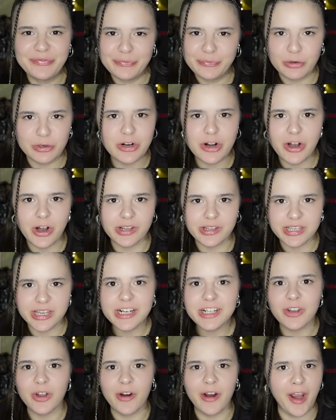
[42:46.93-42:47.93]
We're not on
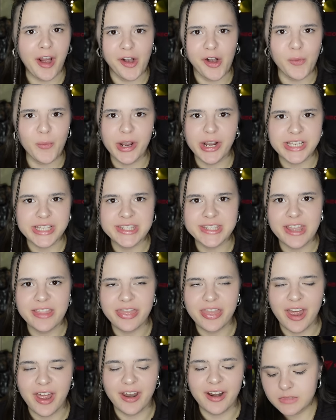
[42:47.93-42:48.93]
TikTok, I don't know why I said
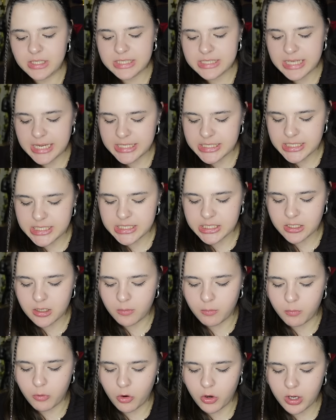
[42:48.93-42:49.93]
that. The sex scenes in the
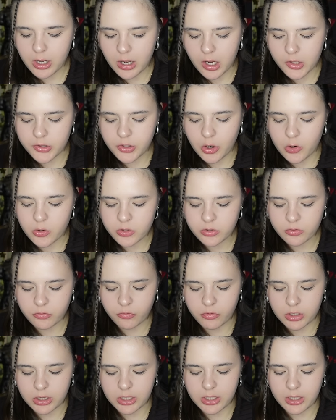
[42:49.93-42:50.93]
book don't
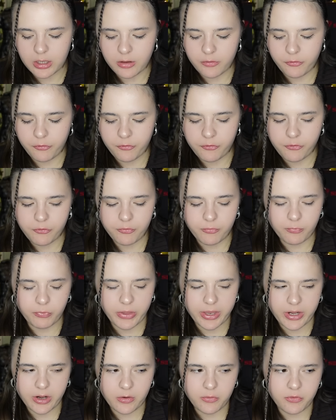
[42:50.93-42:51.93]
really,
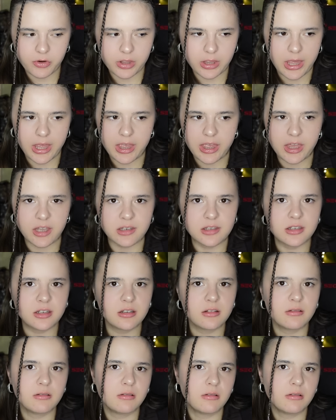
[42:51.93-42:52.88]
they don't really hit.